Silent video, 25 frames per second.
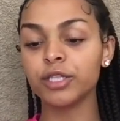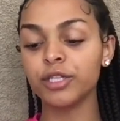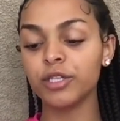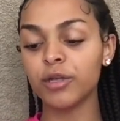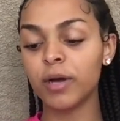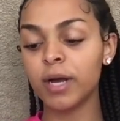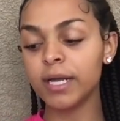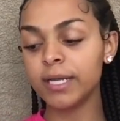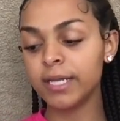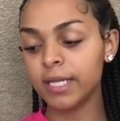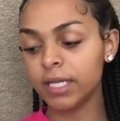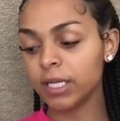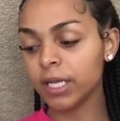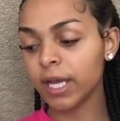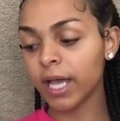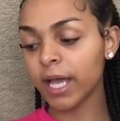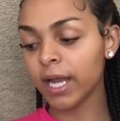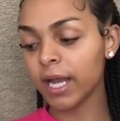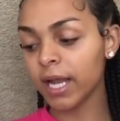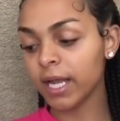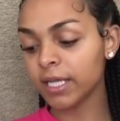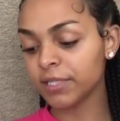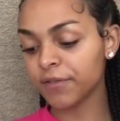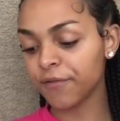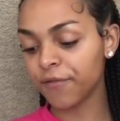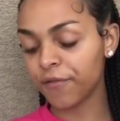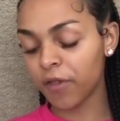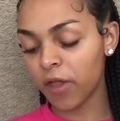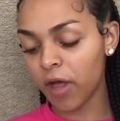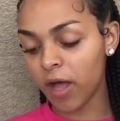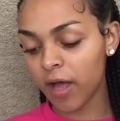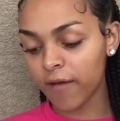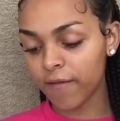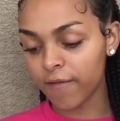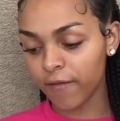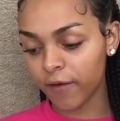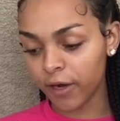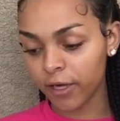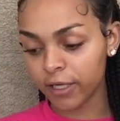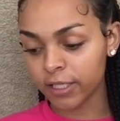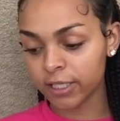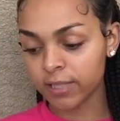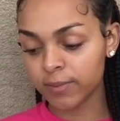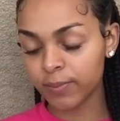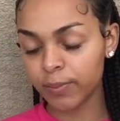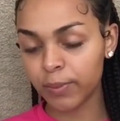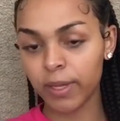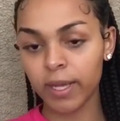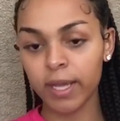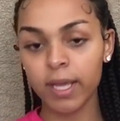So, you know, I did look at it as a flaw at
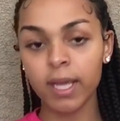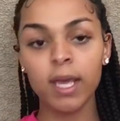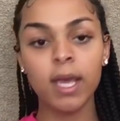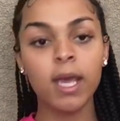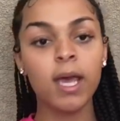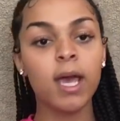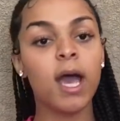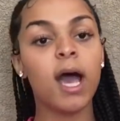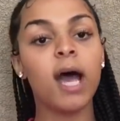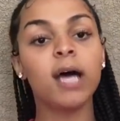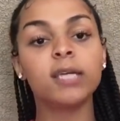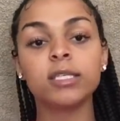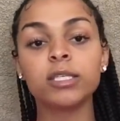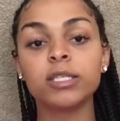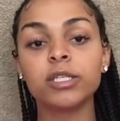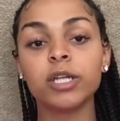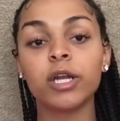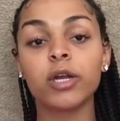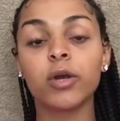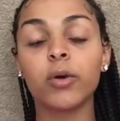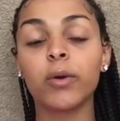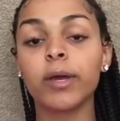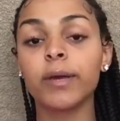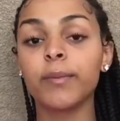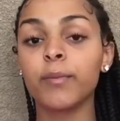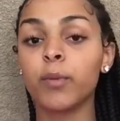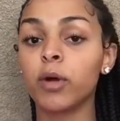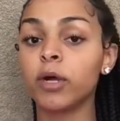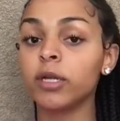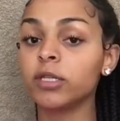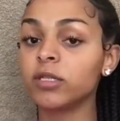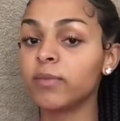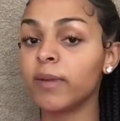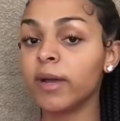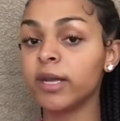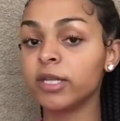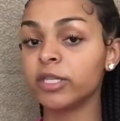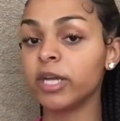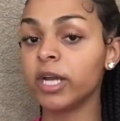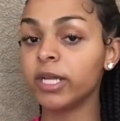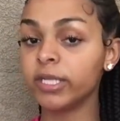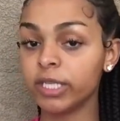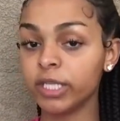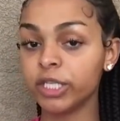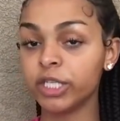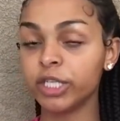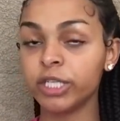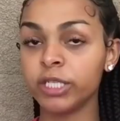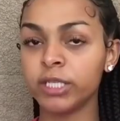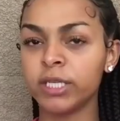first, but as I started going more into my
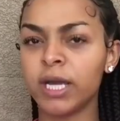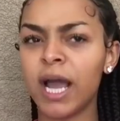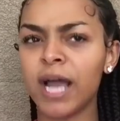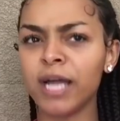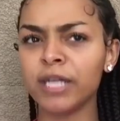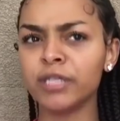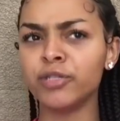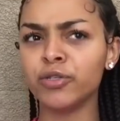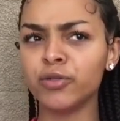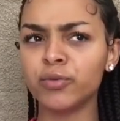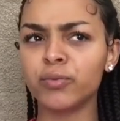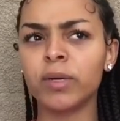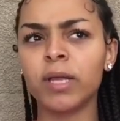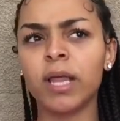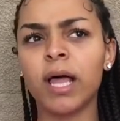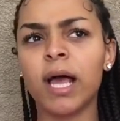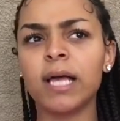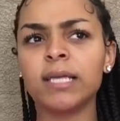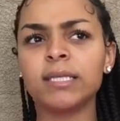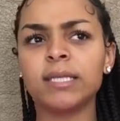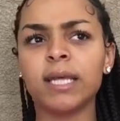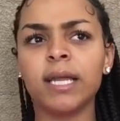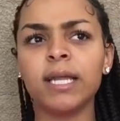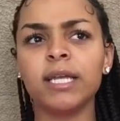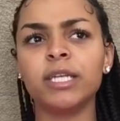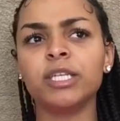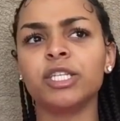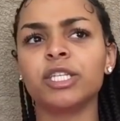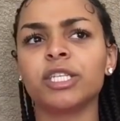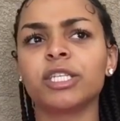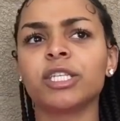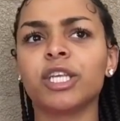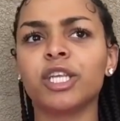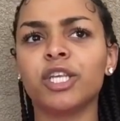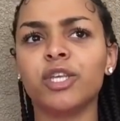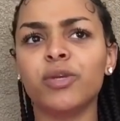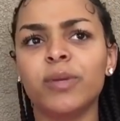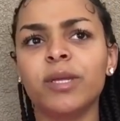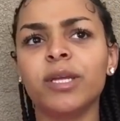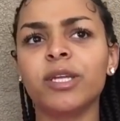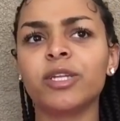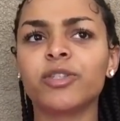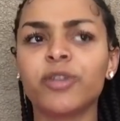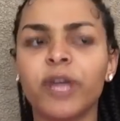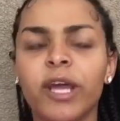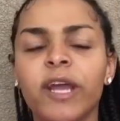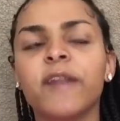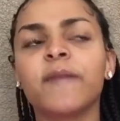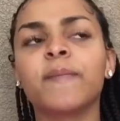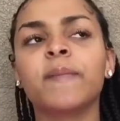transition, I do realize that it's just a unique
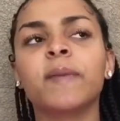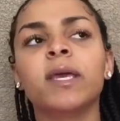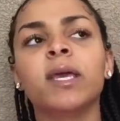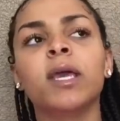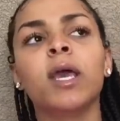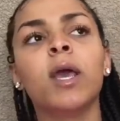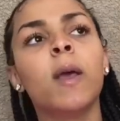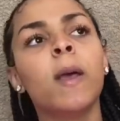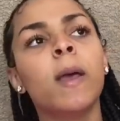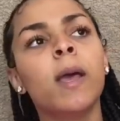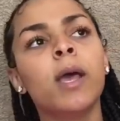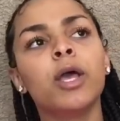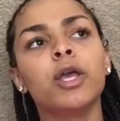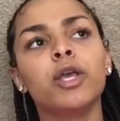trait of me.